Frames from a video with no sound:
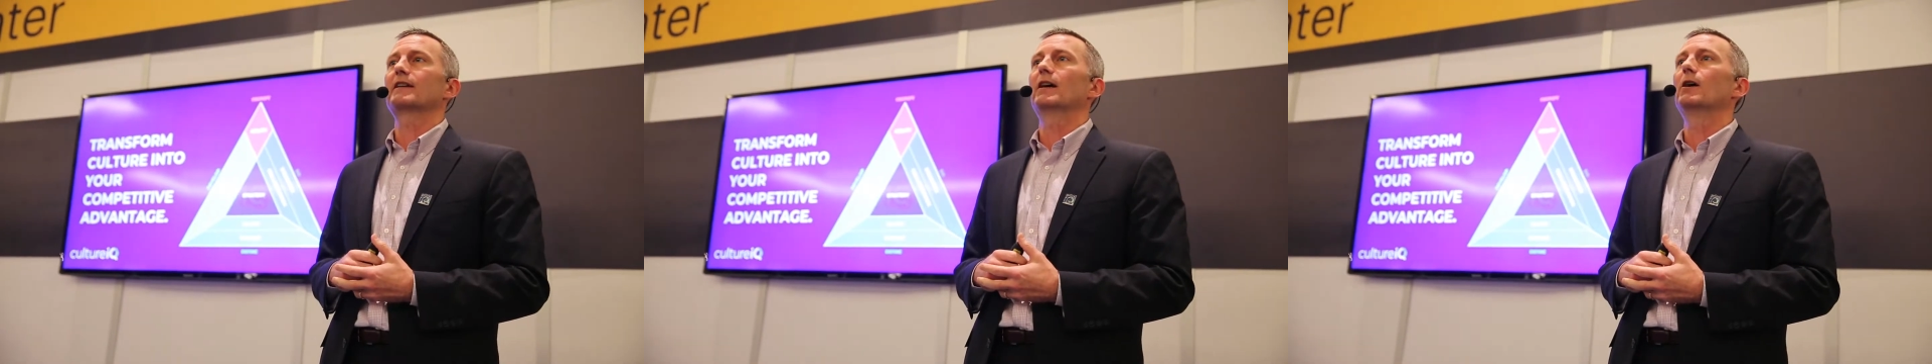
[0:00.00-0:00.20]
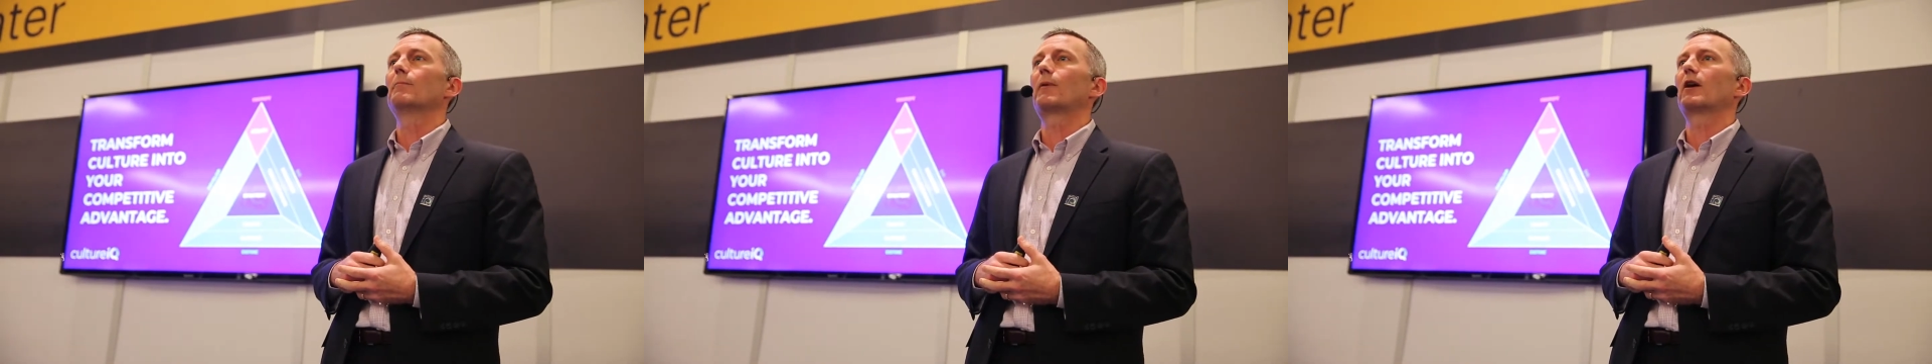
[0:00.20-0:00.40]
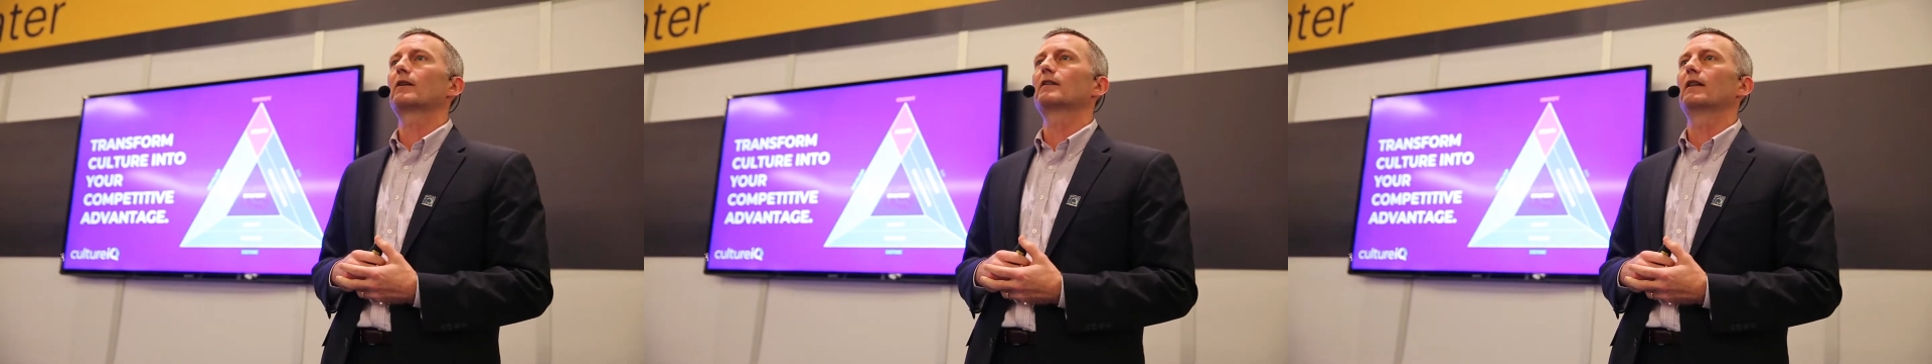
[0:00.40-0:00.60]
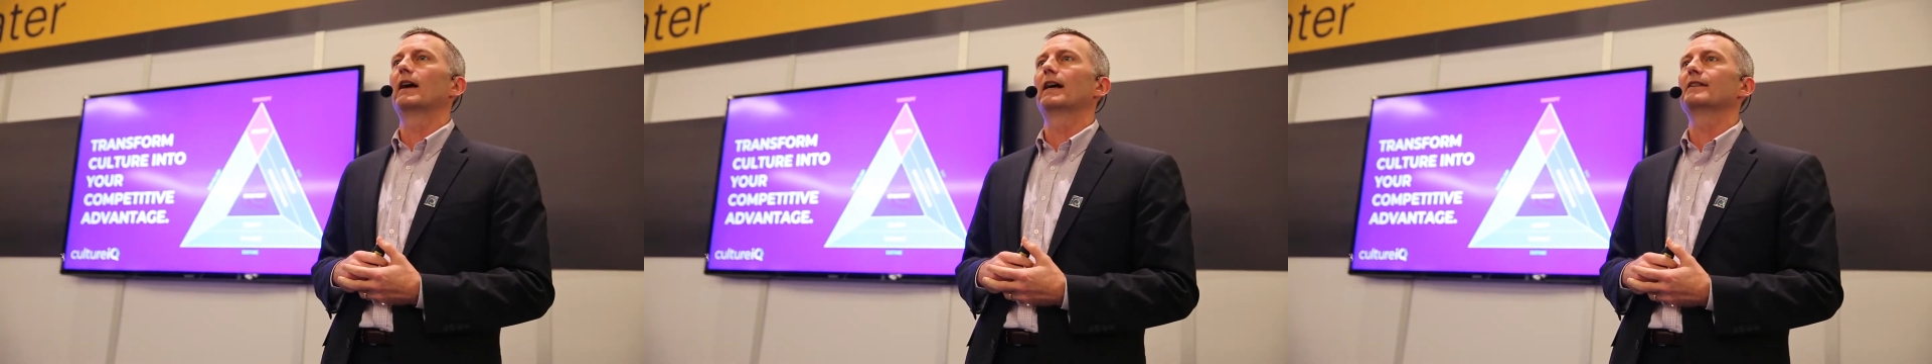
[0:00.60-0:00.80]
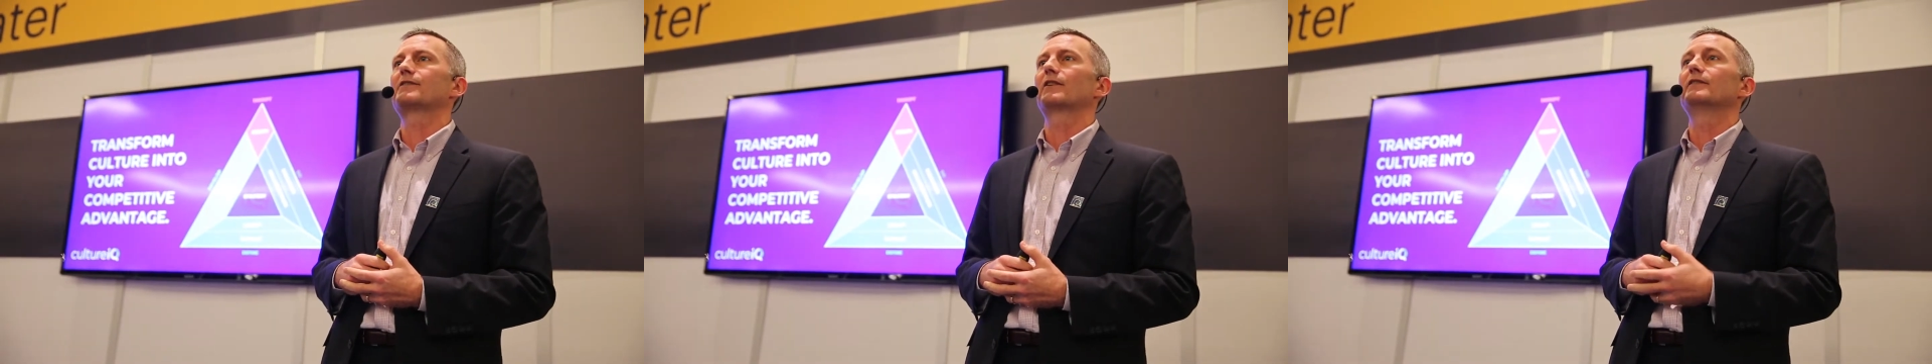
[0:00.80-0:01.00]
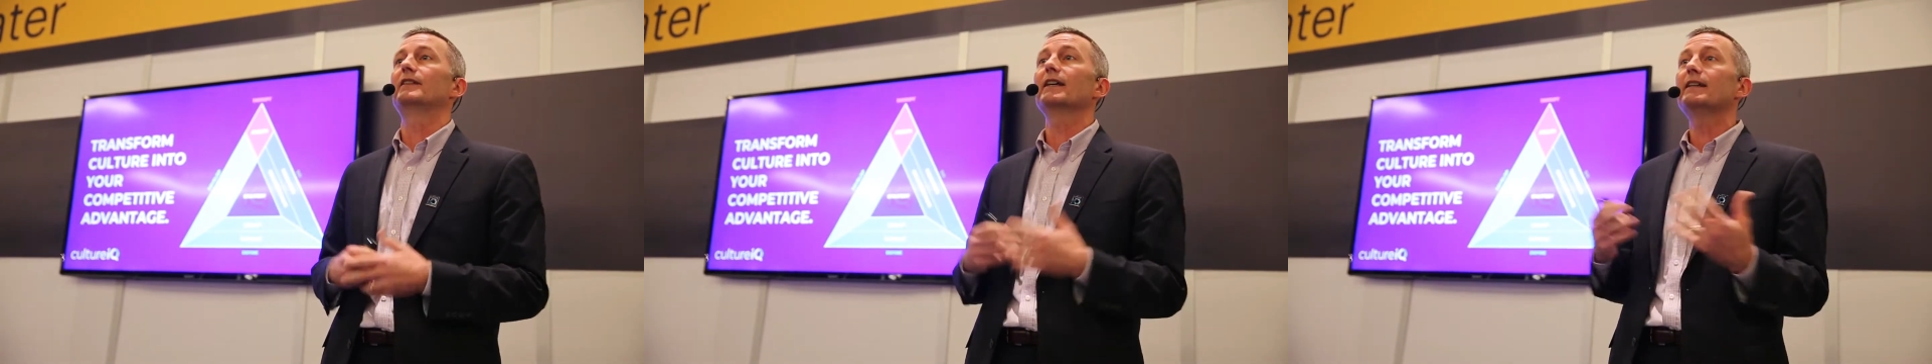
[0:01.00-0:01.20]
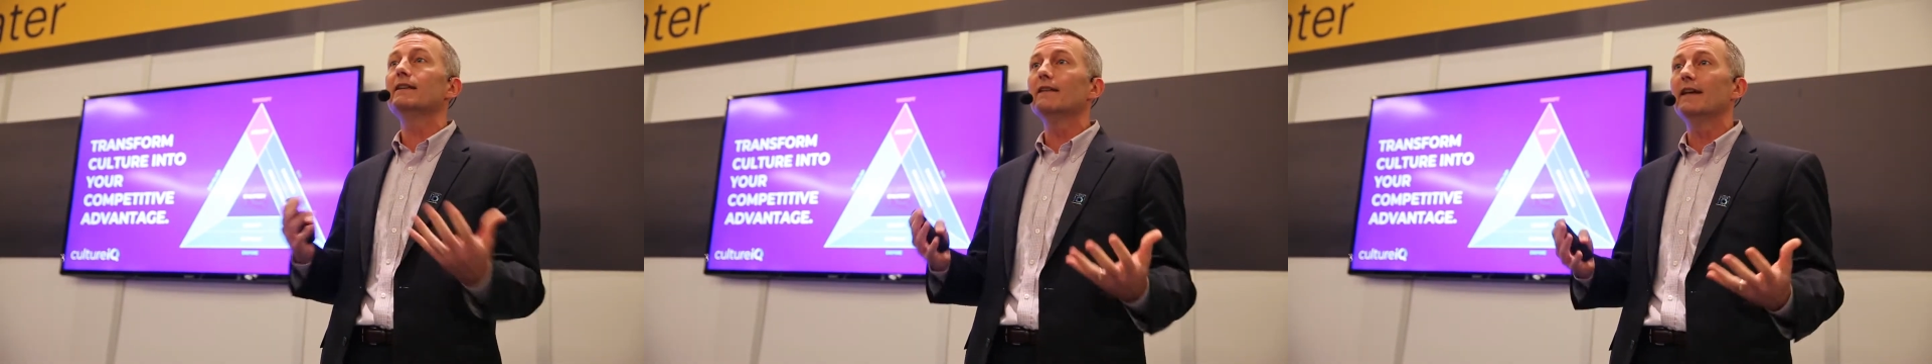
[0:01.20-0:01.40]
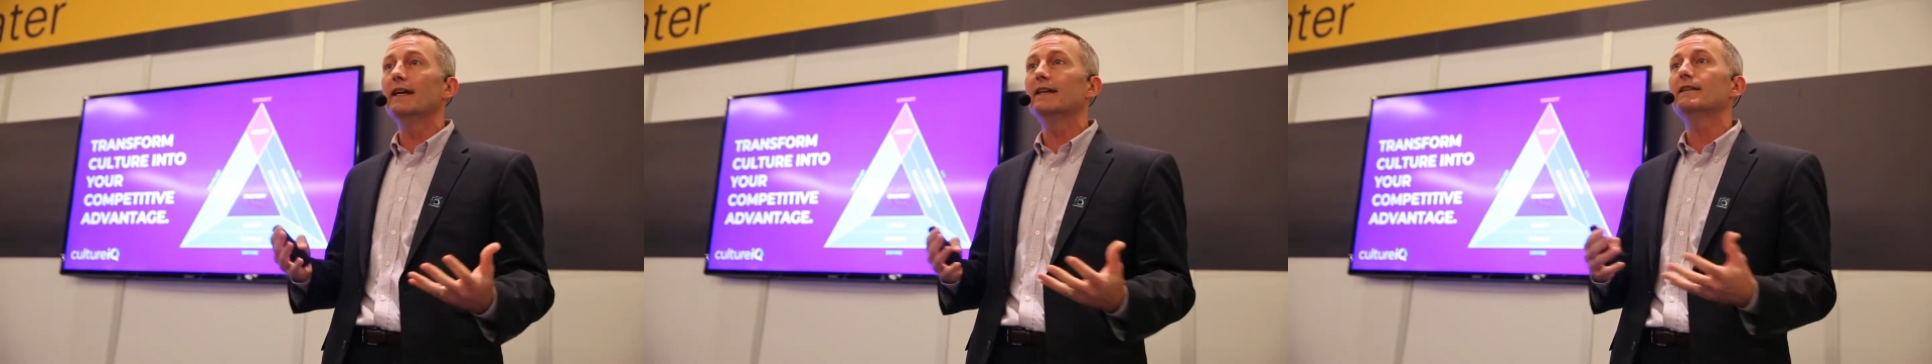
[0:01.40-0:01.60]
to help our clients
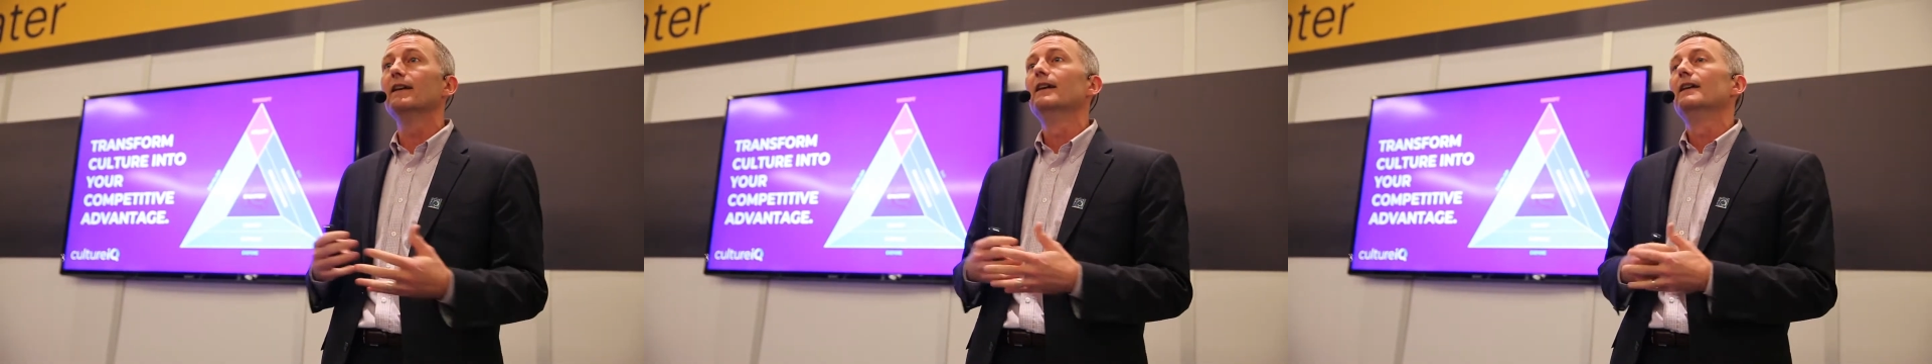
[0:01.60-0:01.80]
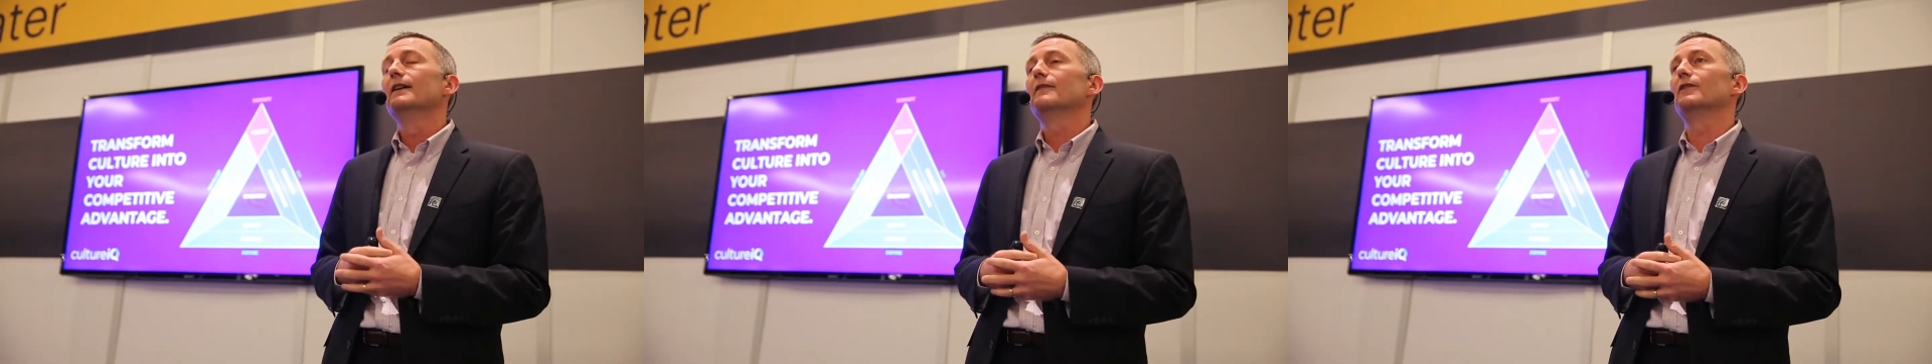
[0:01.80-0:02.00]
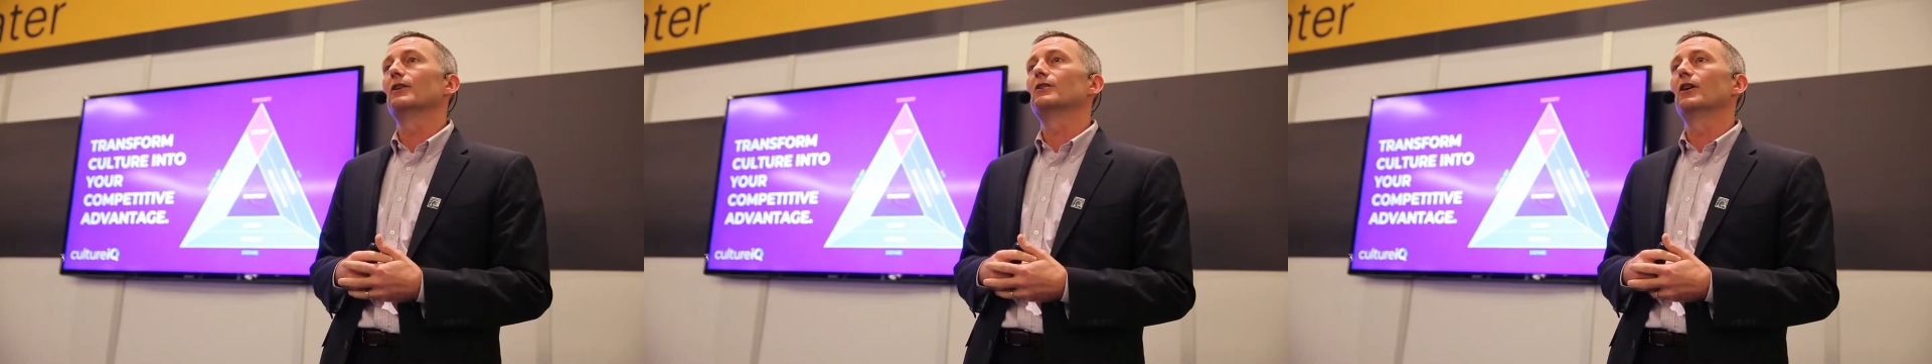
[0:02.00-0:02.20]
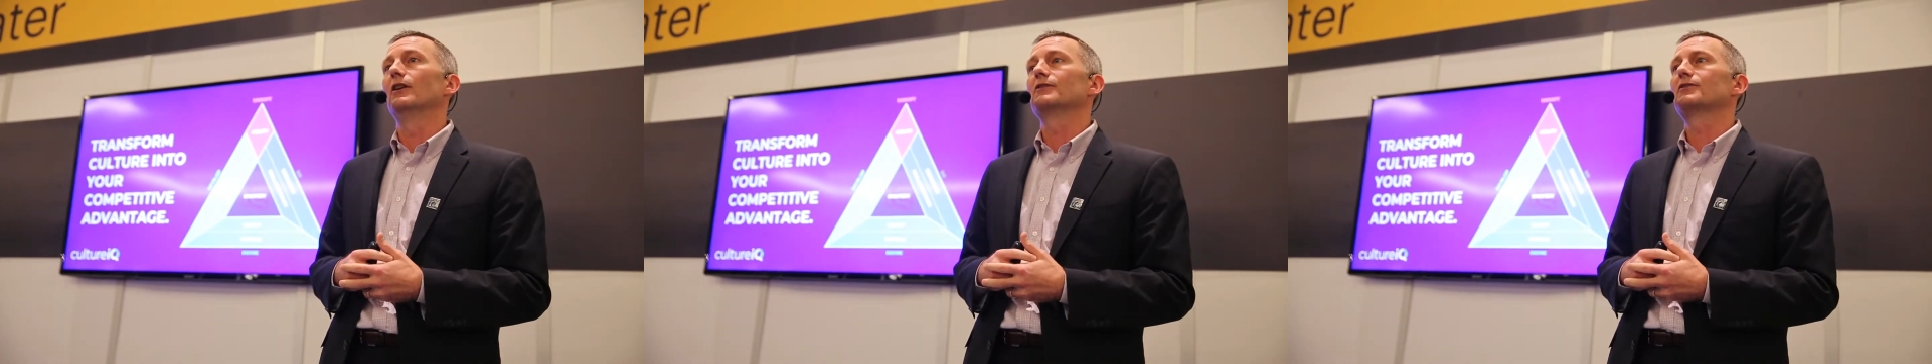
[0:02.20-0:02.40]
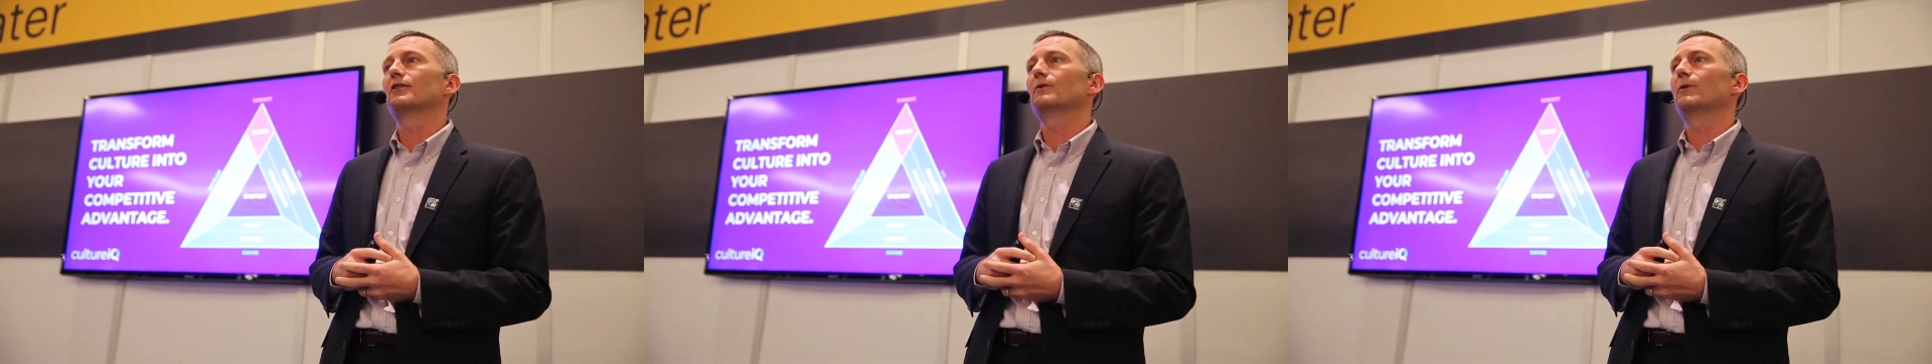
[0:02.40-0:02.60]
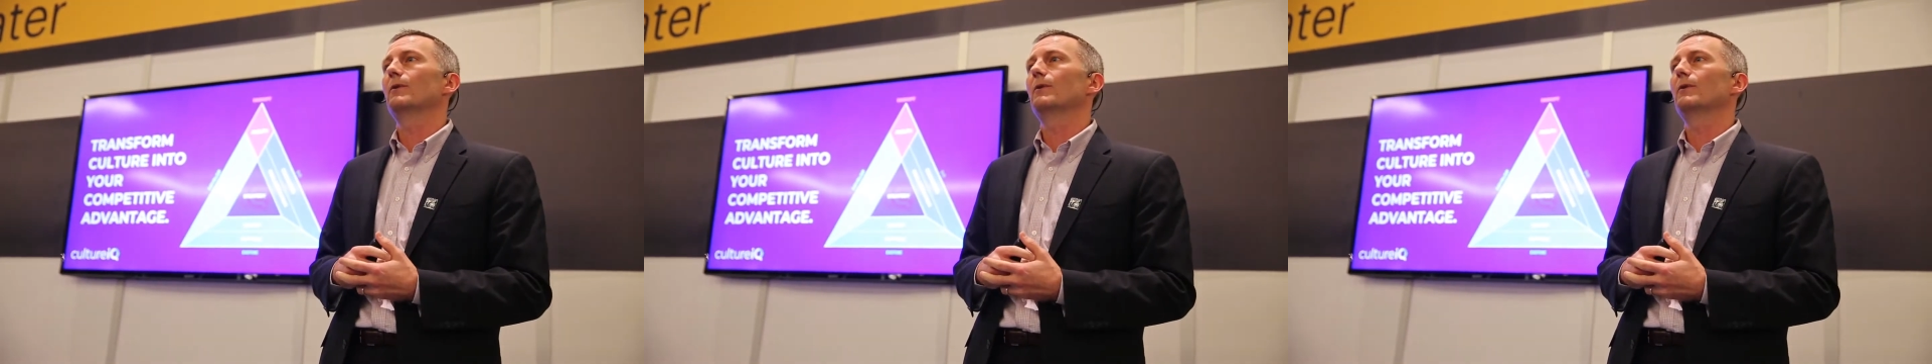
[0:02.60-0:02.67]
articulate their culture.